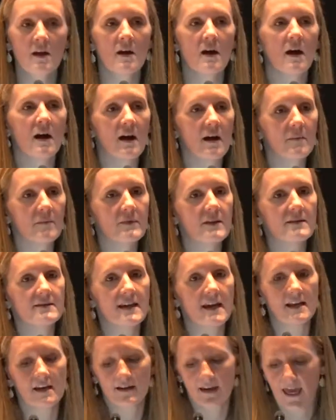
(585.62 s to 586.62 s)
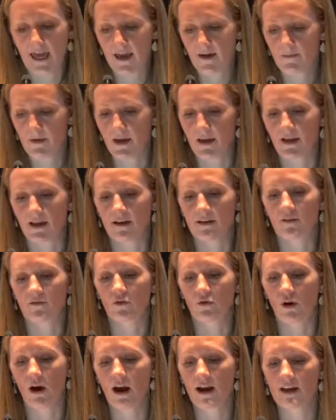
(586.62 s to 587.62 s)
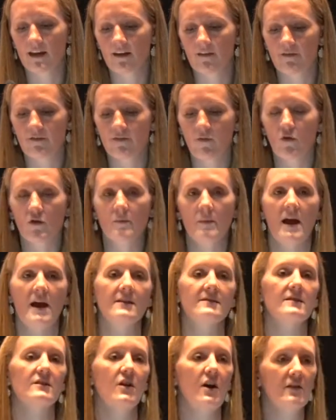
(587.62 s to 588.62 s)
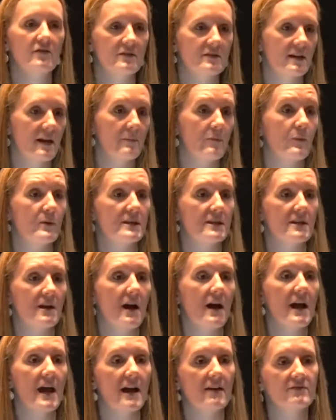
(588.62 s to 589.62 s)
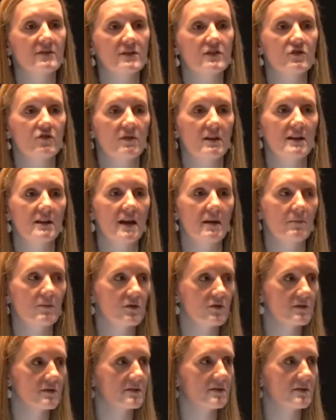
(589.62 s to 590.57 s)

The data came in a variety of formats, and oftentimes we did not have discrete numbers.